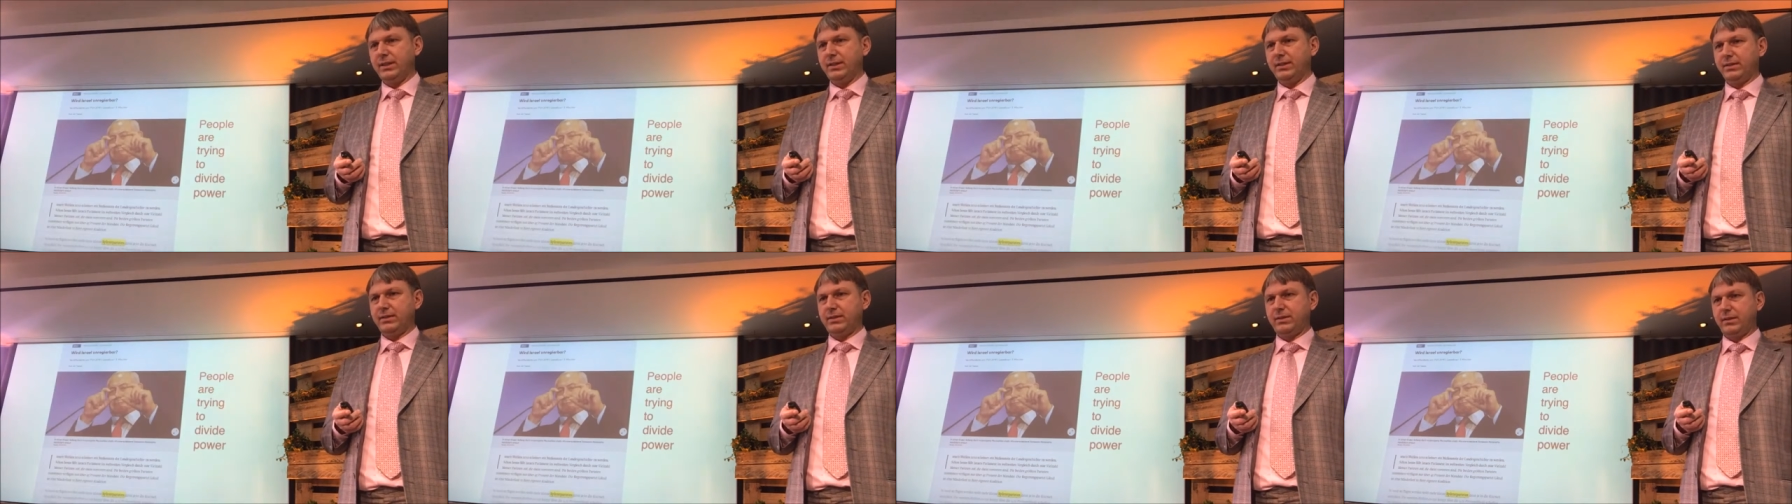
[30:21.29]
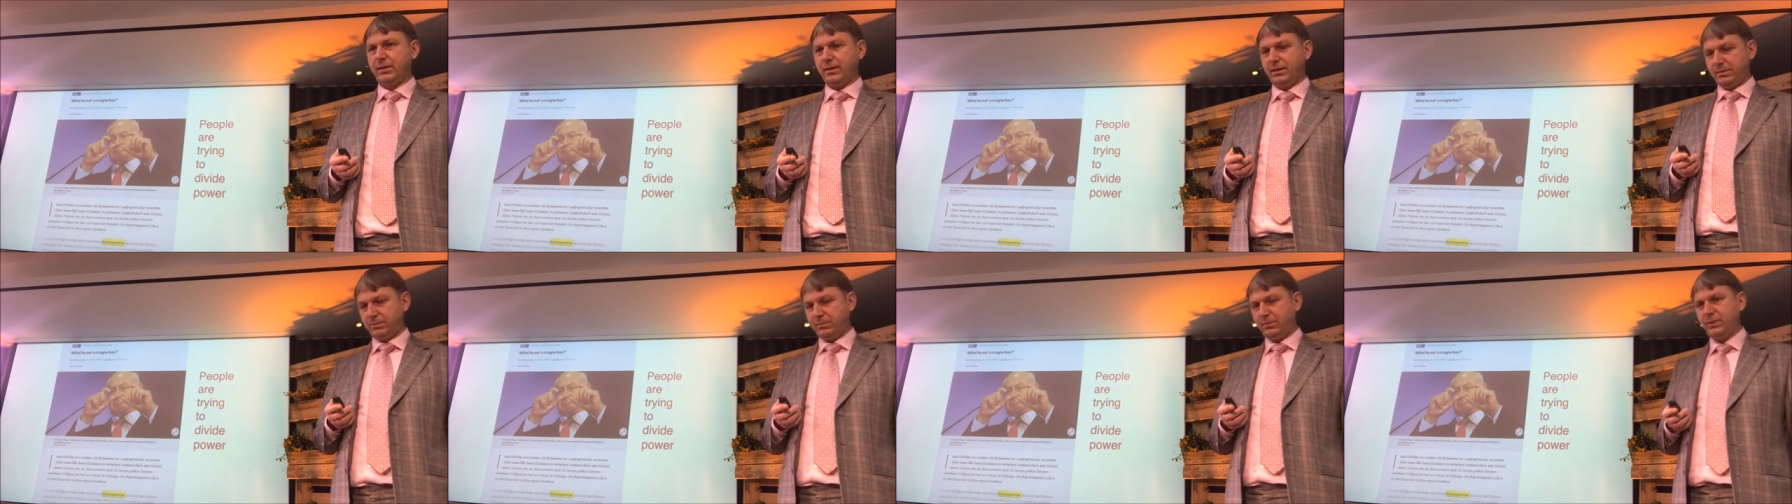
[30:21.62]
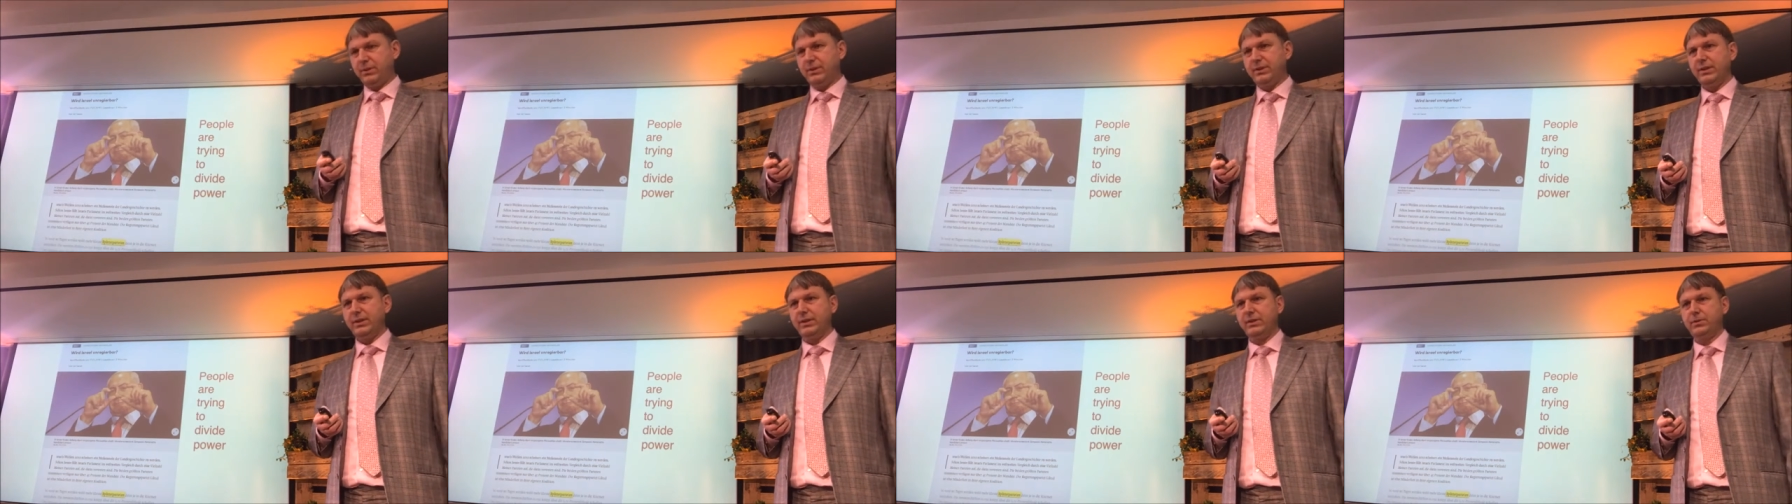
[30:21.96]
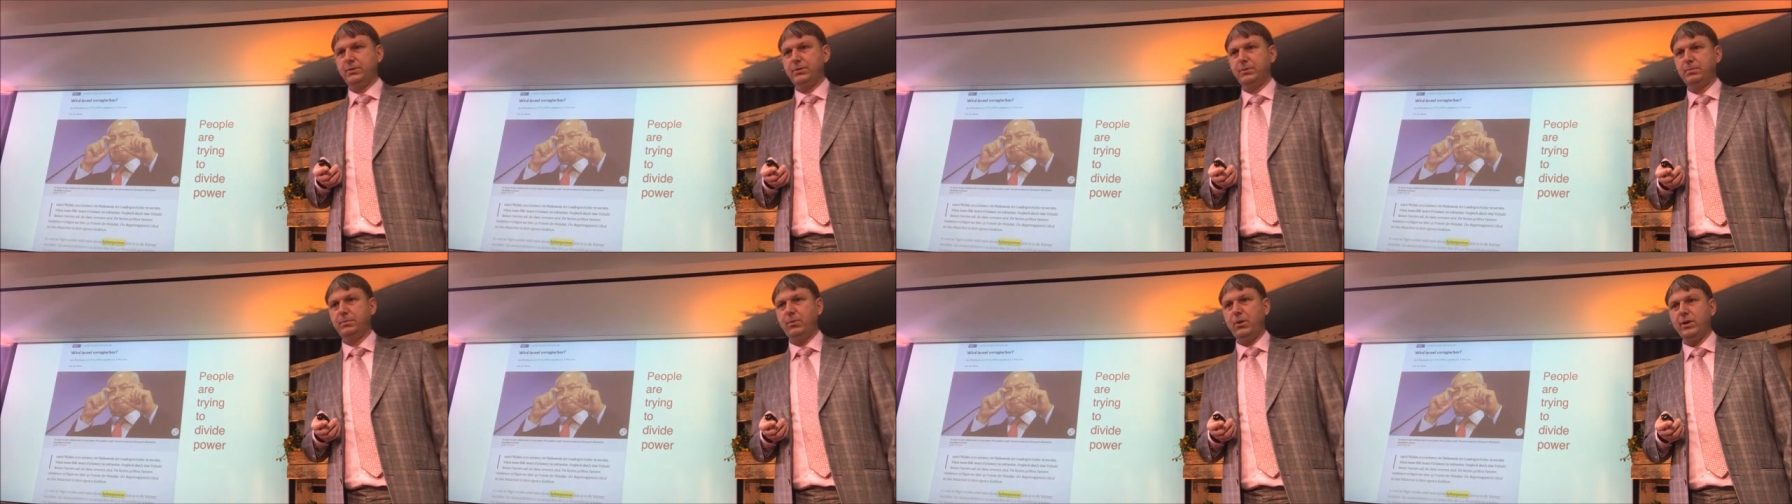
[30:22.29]
and uh, put
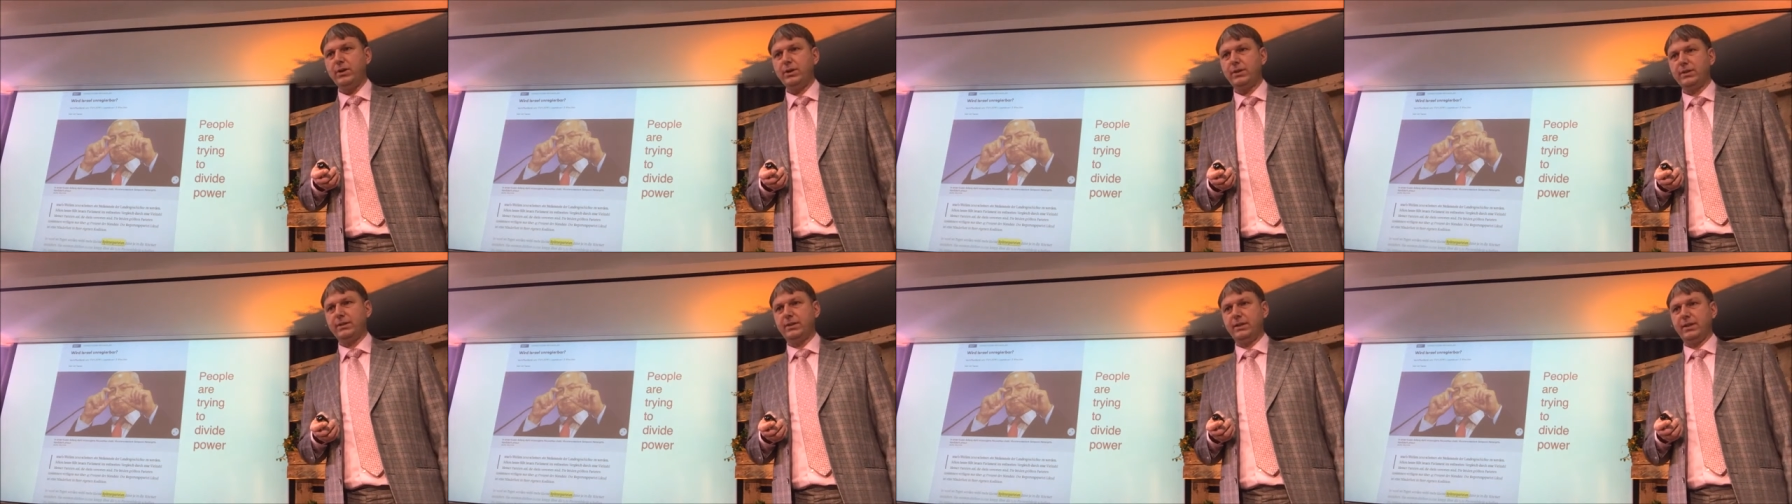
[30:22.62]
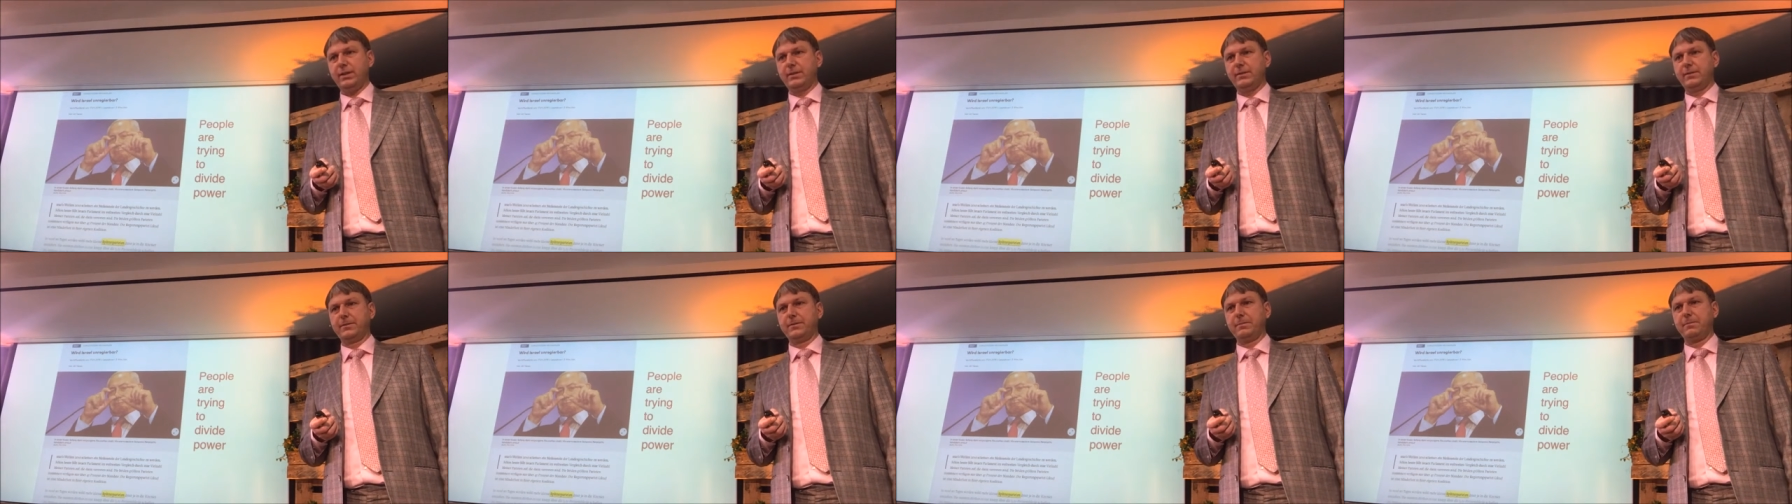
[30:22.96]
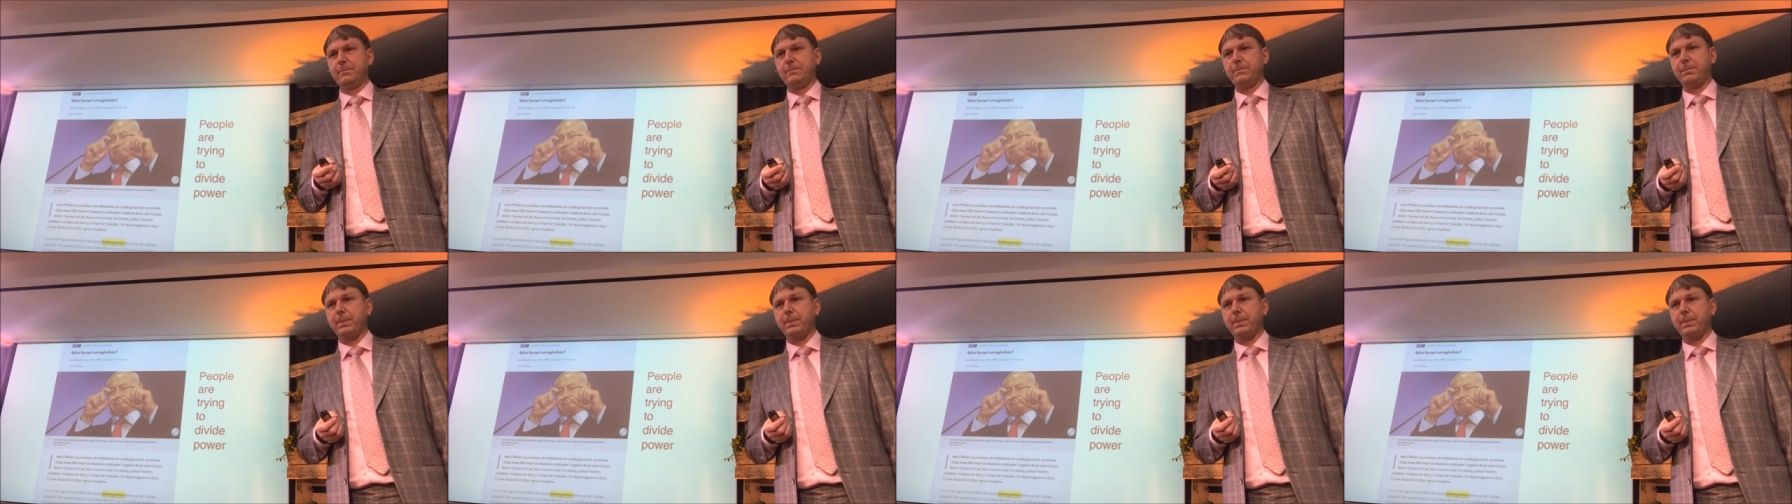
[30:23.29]
into politics.